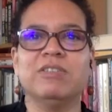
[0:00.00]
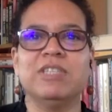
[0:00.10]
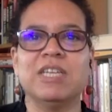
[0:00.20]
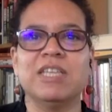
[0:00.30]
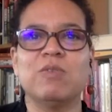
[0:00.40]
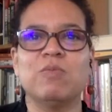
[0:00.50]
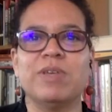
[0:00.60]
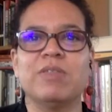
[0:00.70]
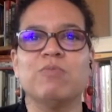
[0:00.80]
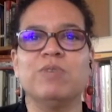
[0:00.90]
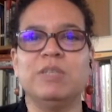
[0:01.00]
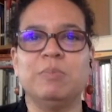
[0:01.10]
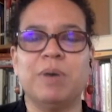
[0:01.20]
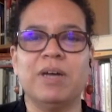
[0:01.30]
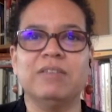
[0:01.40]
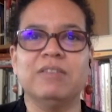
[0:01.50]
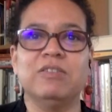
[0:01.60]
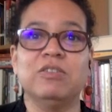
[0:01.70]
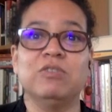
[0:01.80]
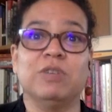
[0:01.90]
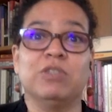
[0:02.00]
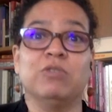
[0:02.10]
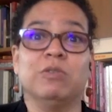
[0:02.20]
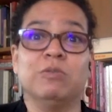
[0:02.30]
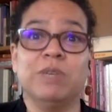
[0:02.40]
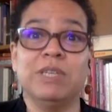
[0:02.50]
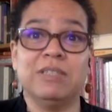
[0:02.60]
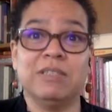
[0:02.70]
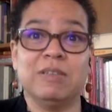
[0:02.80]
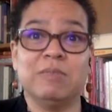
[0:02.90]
dealing with the response to structural racism.